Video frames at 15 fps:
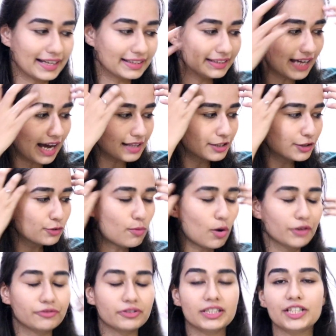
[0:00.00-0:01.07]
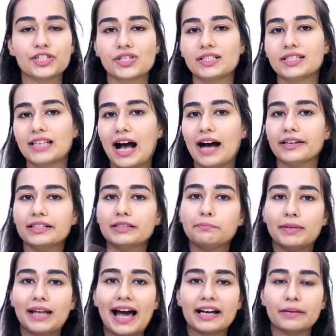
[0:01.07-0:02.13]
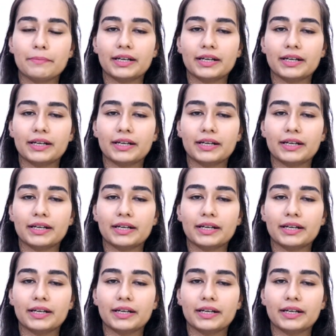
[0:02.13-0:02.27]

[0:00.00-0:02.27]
And the other 2 boyfriend t-shirts are in black,